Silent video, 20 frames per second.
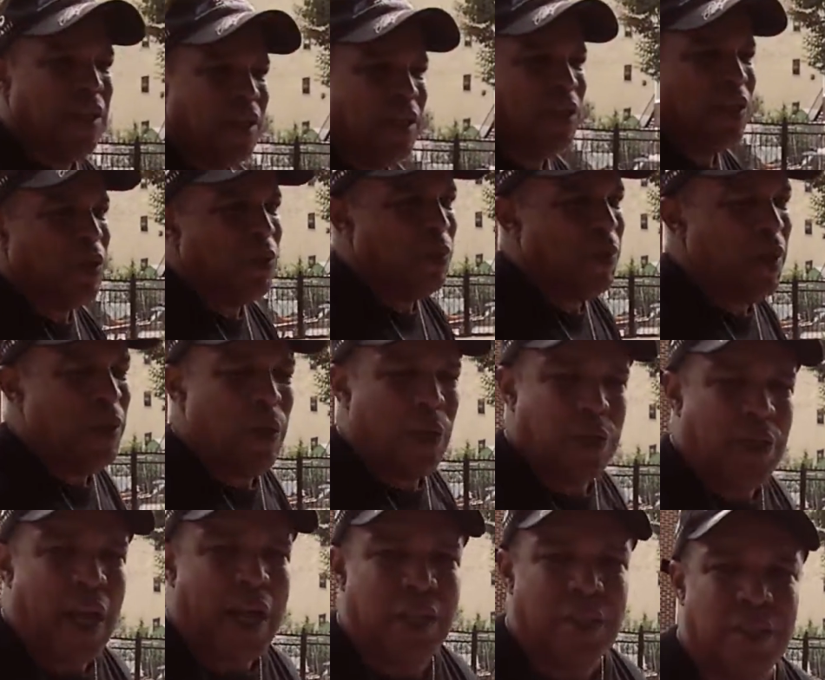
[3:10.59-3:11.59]
you know, we
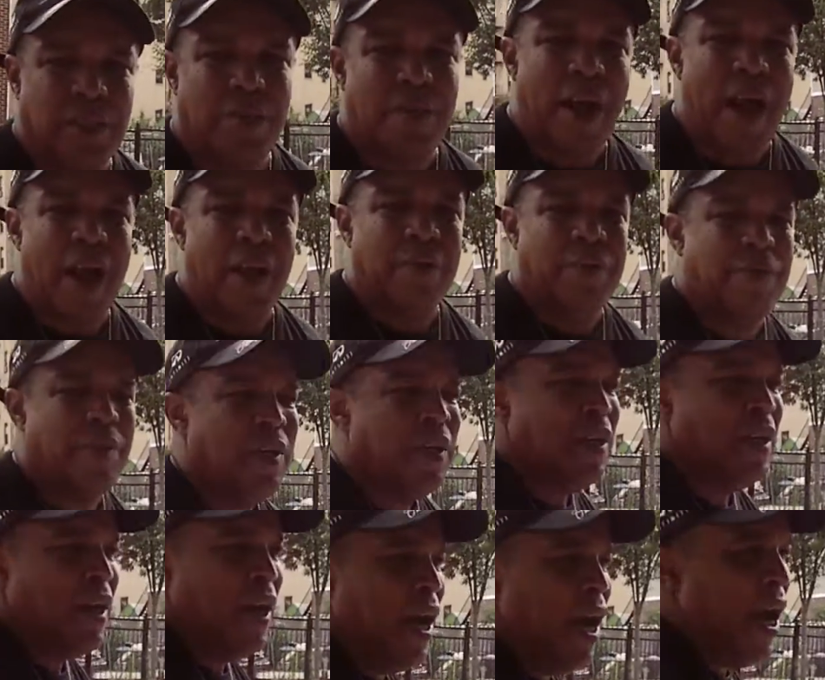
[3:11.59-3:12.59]
learned how to survive.
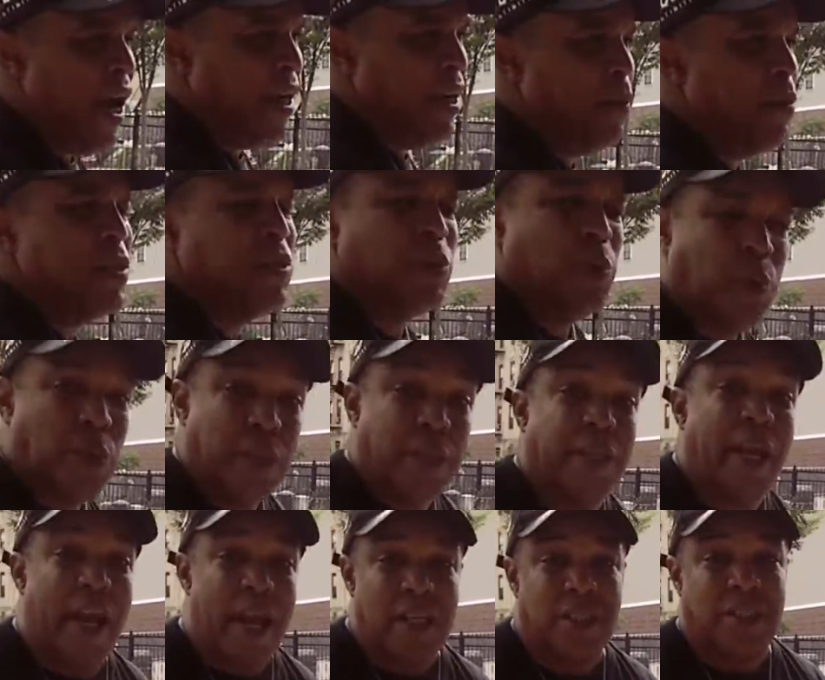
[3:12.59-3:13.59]
And it was through the
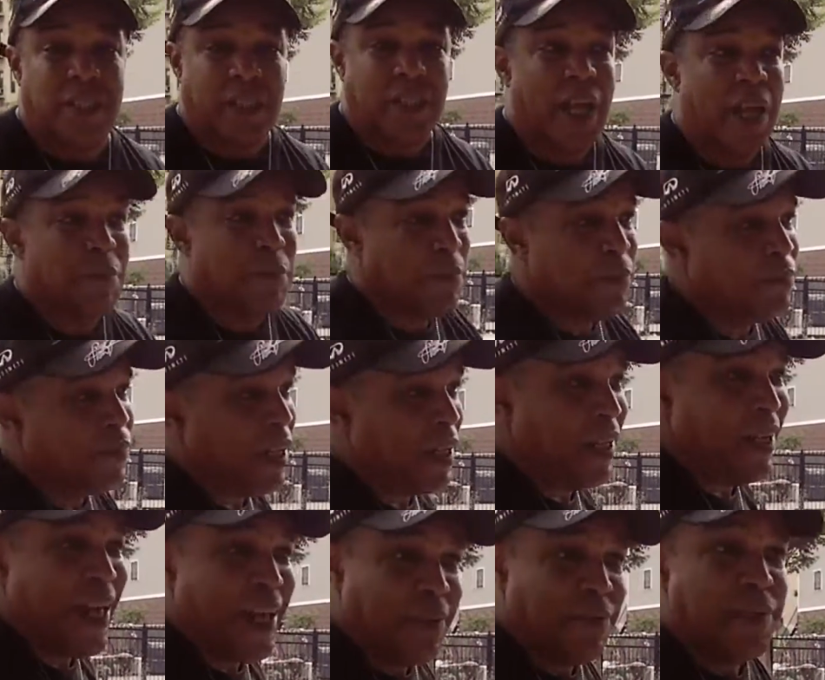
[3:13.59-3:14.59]
dancing that
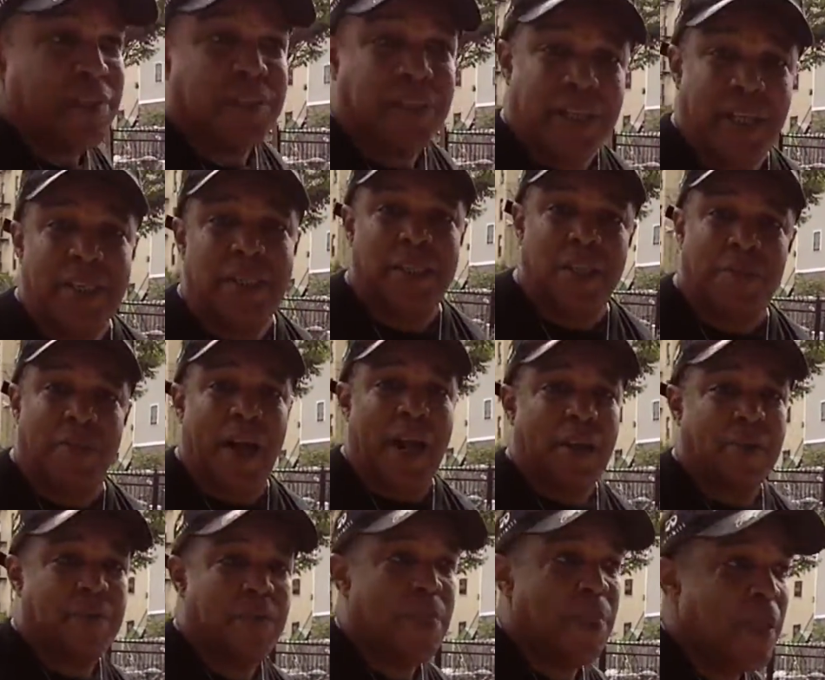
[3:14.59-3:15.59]
a lot of us did
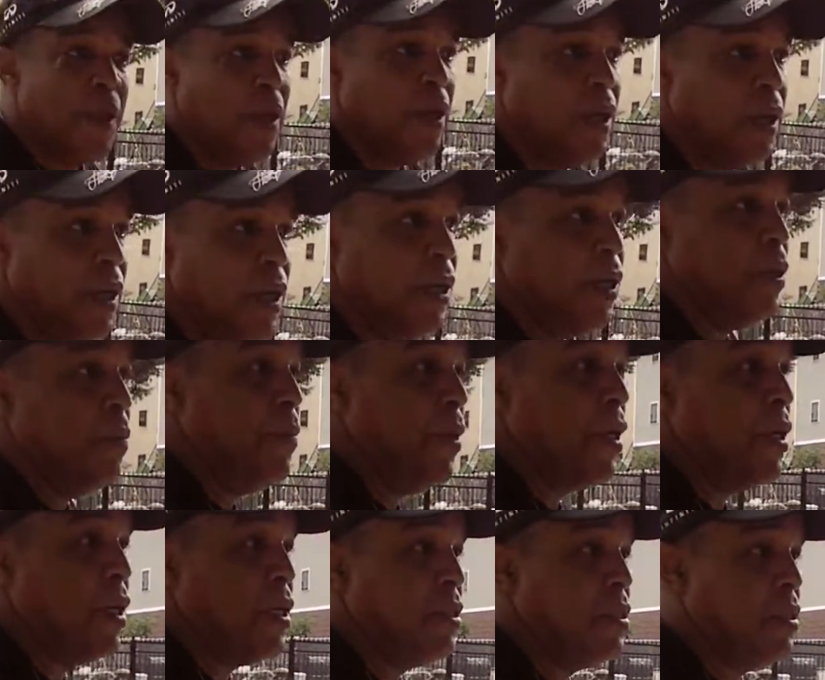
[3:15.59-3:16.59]
survive. You know,
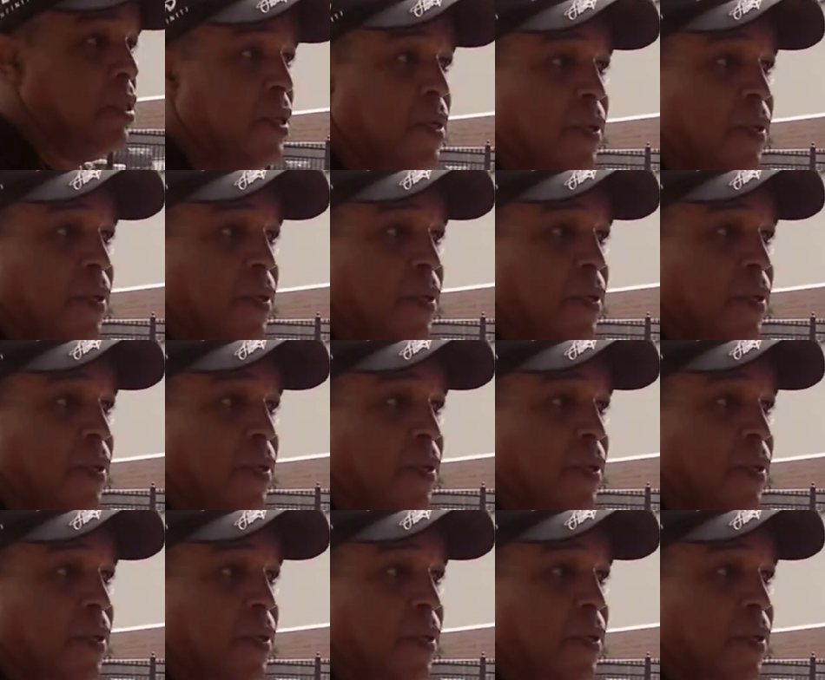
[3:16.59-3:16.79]
because,